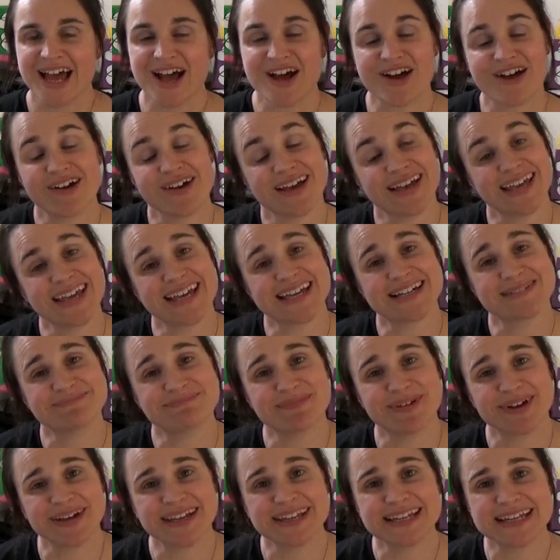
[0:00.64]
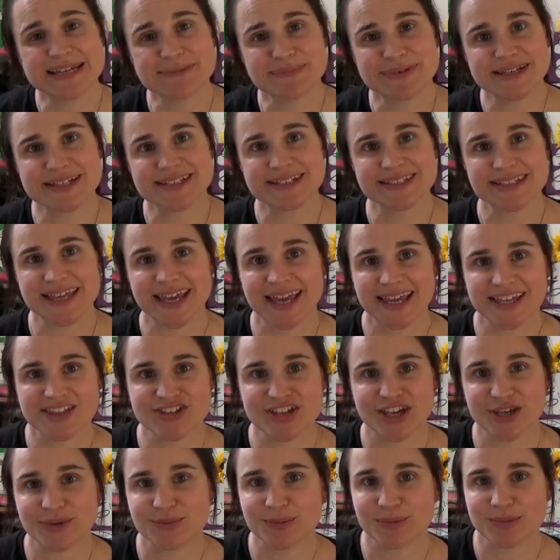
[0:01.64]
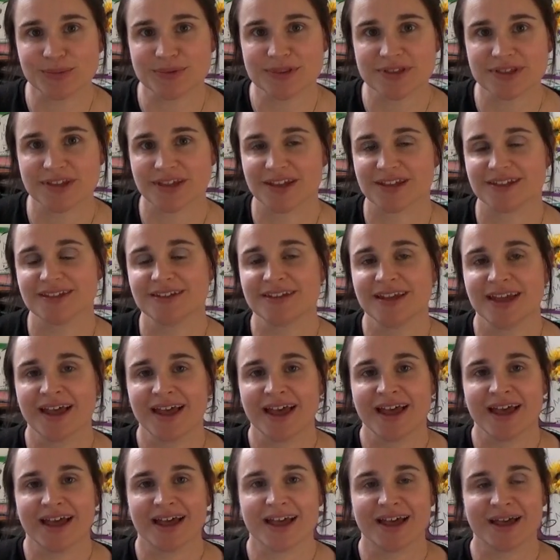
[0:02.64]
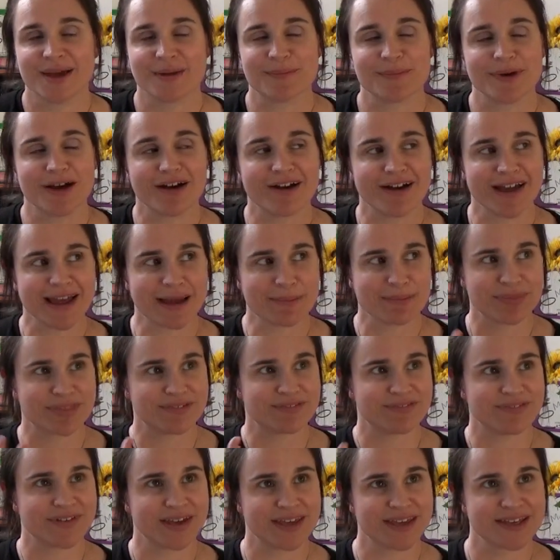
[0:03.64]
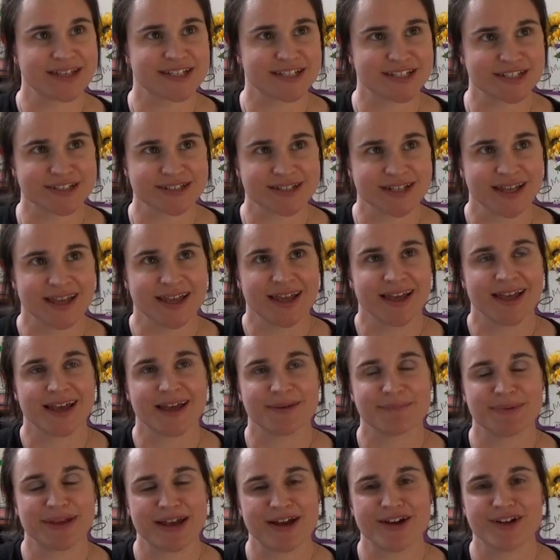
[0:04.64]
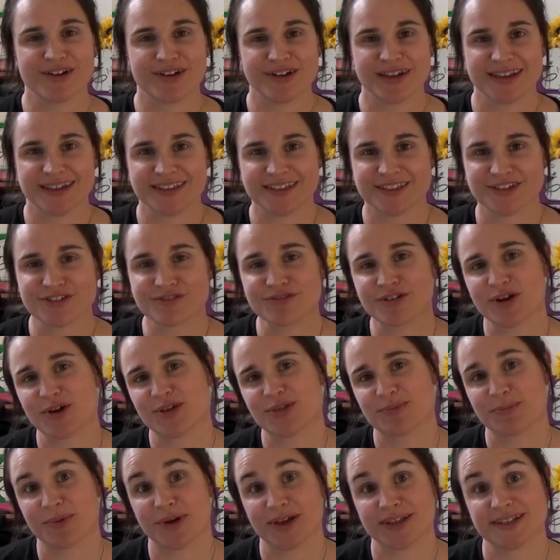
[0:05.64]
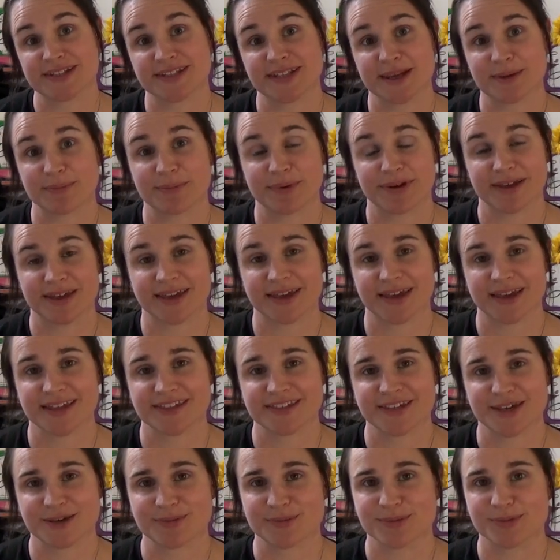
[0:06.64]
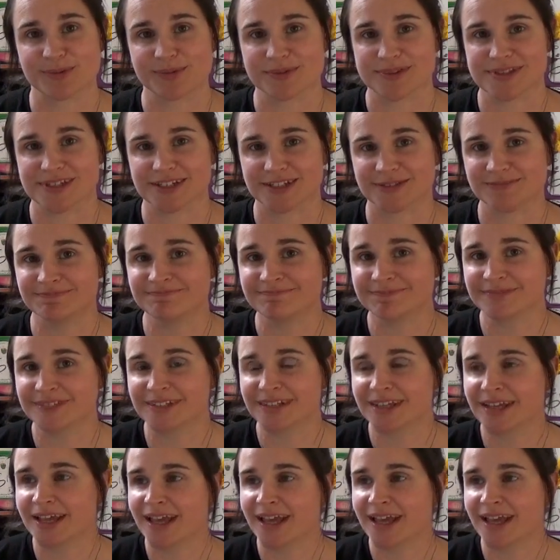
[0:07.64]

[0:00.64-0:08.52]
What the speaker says: Hi, my name is KJ Walton. I am the face behind Growth Mindset by KJ Walton.